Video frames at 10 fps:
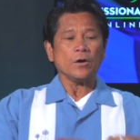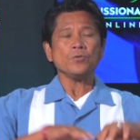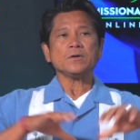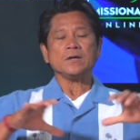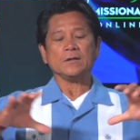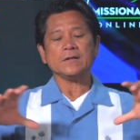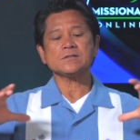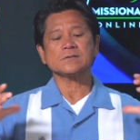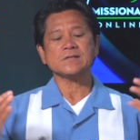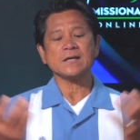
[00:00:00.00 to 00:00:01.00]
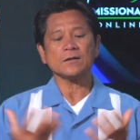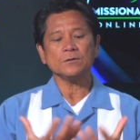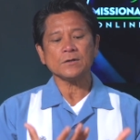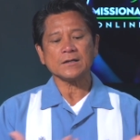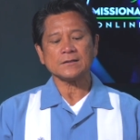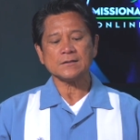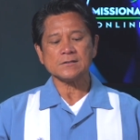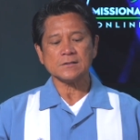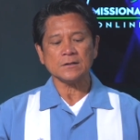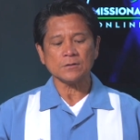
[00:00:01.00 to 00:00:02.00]
okay, let's take a look at
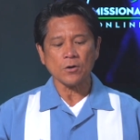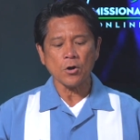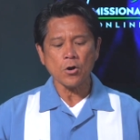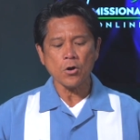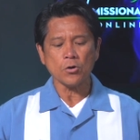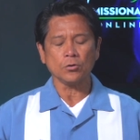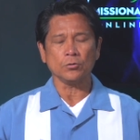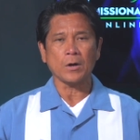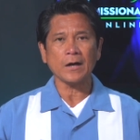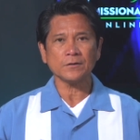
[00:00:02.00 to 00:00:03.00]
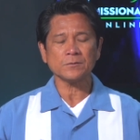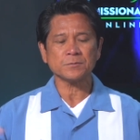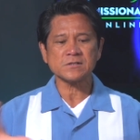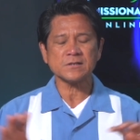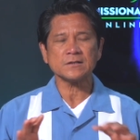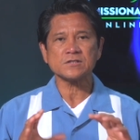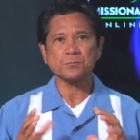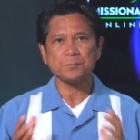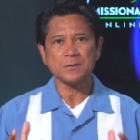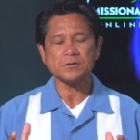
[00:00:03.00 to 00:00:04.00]
this in all 100%
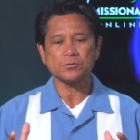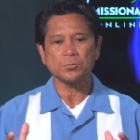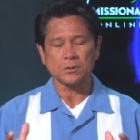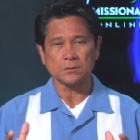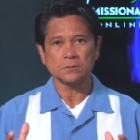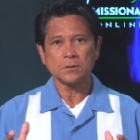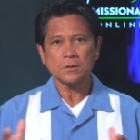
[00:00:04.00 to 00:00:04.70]
spiritual.